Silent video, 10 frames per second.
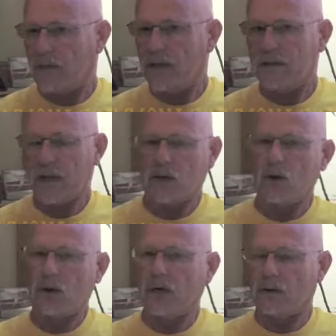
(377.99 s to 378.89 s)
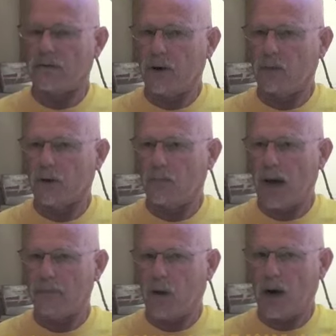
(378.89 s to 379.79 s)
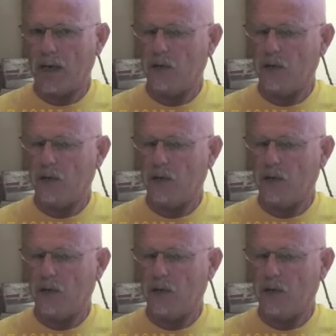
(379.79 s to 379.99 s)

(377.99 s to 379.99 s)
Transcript: They think you're interfering with my body,